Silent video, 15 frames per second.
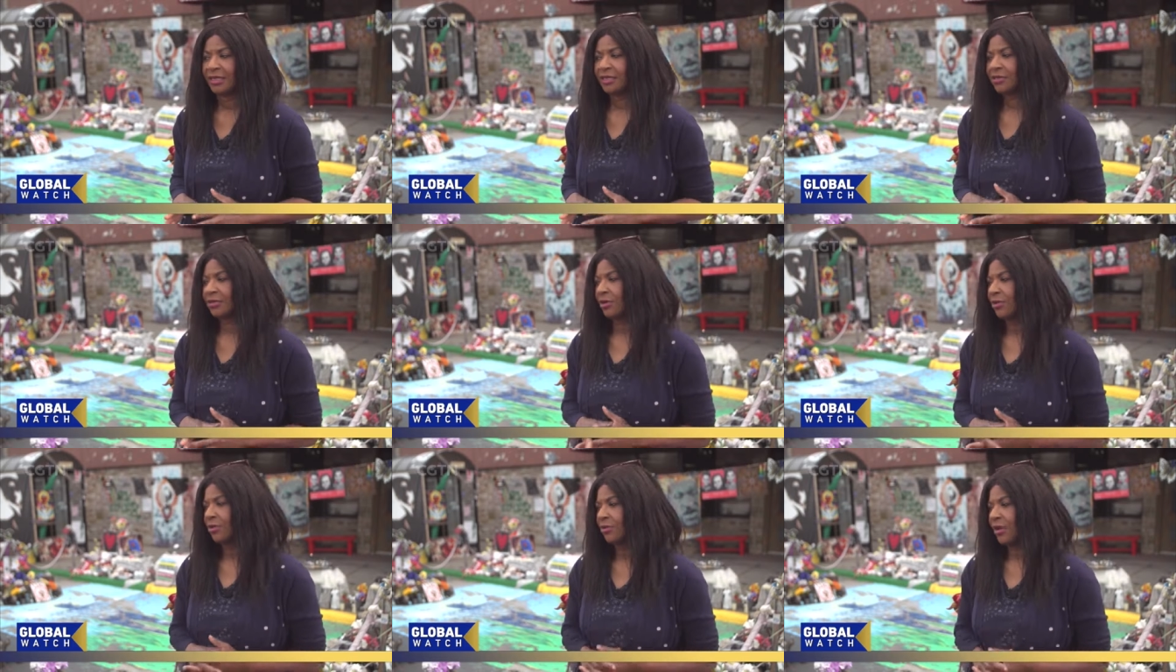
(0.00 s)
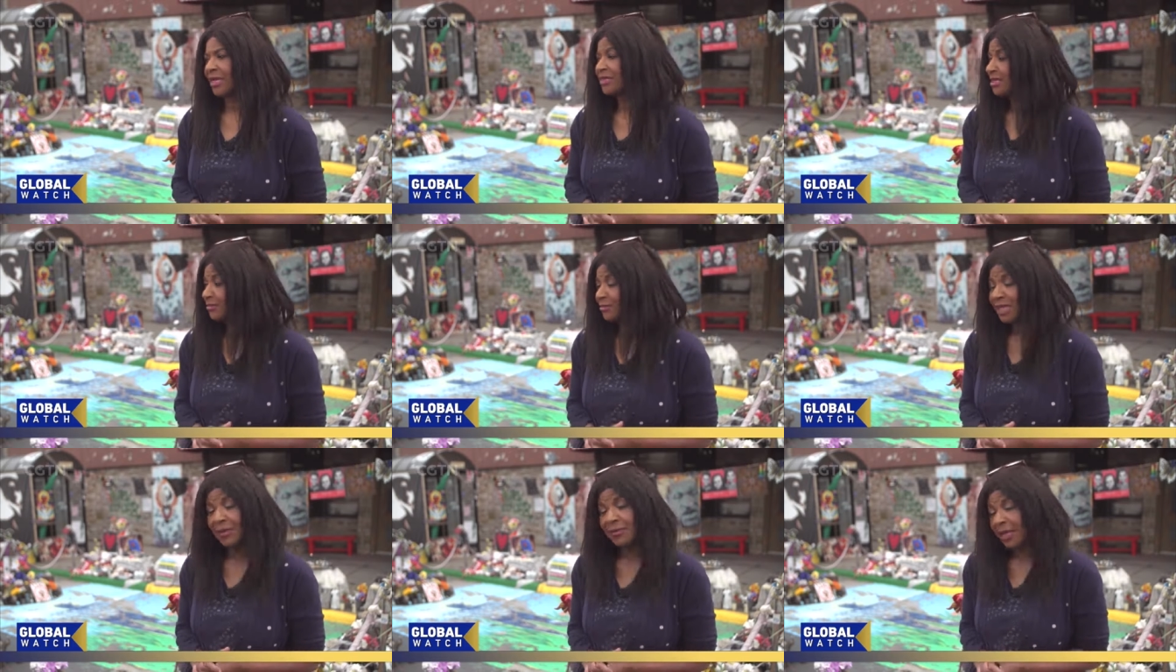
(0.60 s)
So, and
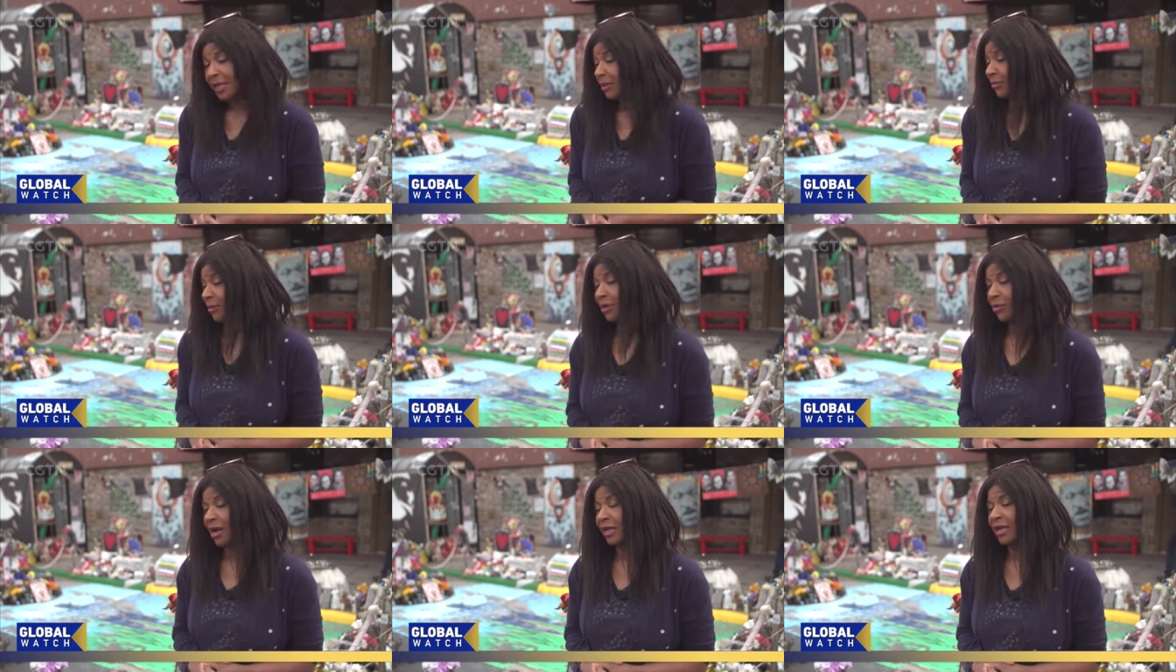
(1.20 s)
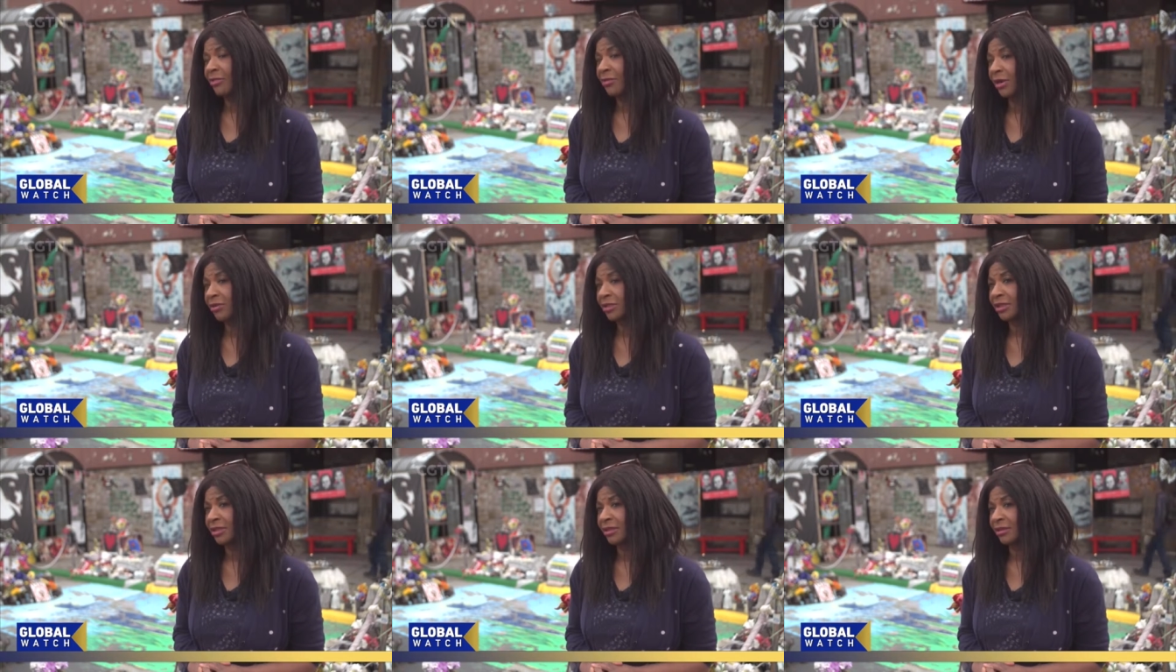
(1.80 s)
sometimes it can be quite
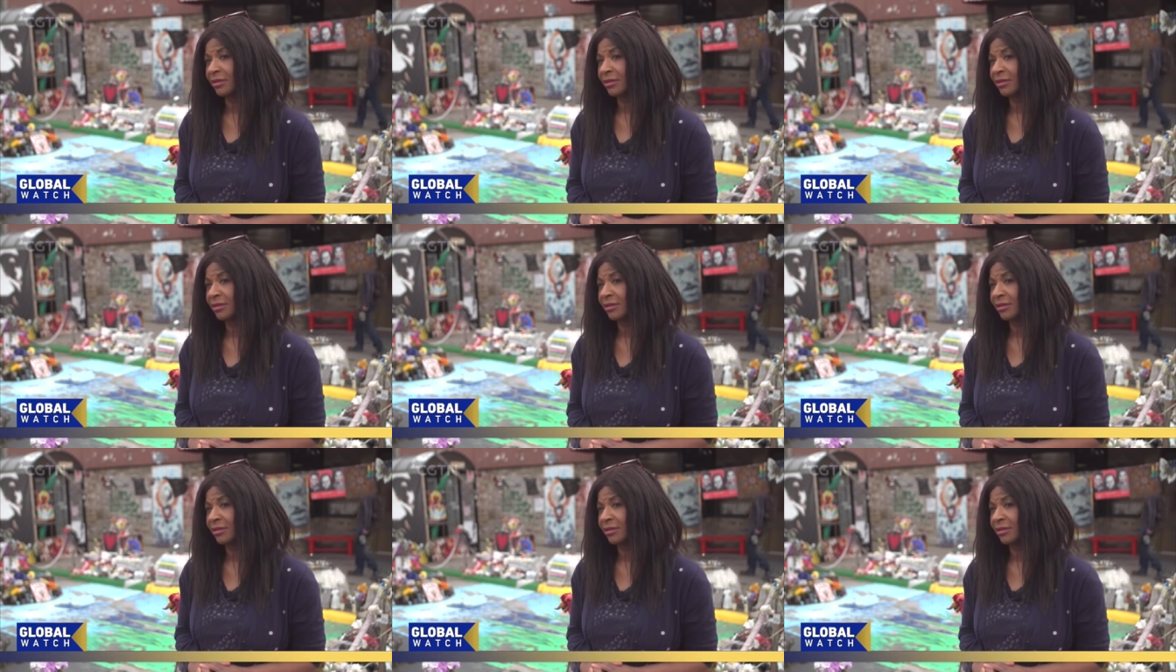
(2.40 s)
emotional.